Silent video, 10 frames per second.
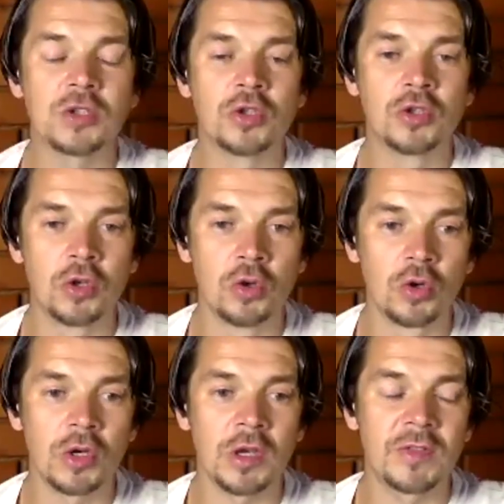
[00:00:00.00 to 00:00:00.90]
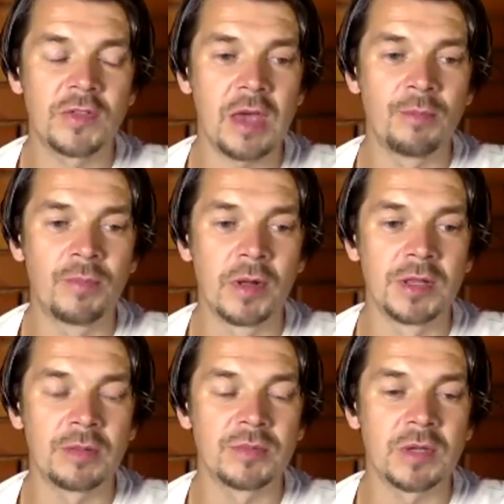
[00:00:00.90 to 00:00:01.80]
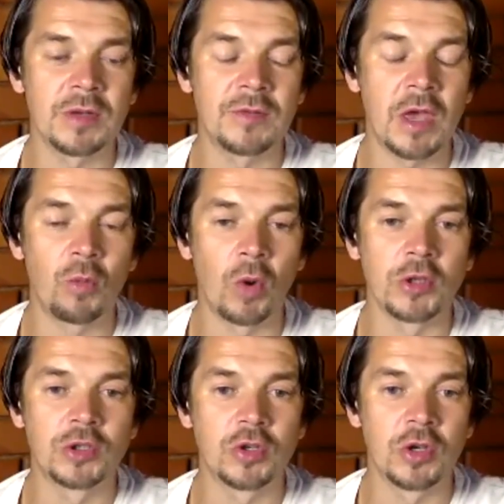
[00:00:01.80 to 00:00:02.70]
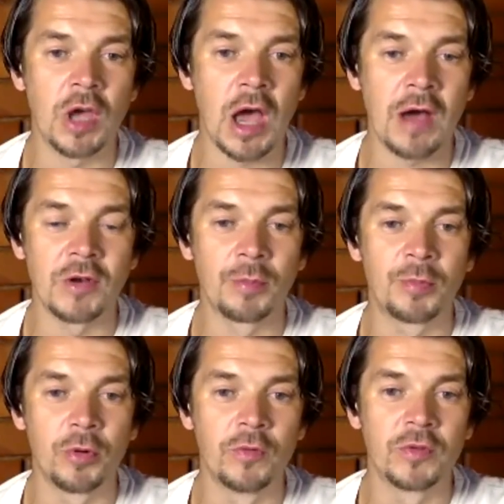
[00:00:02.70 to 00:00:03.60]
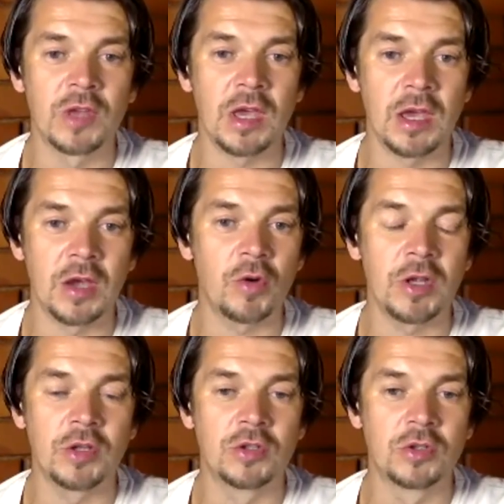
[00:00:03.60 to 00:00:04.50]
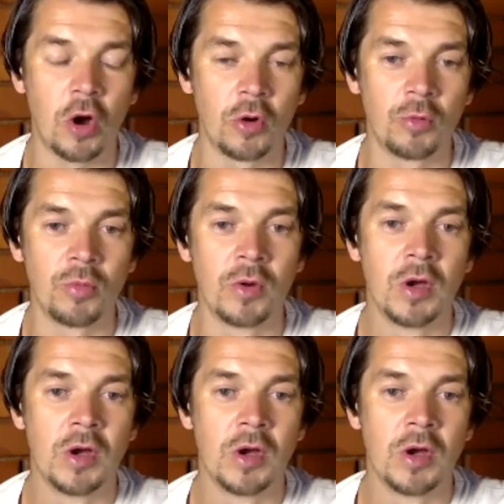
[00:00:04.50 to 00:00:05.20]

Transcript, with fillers: to do if they build them, if they want to have an approved aircrete dome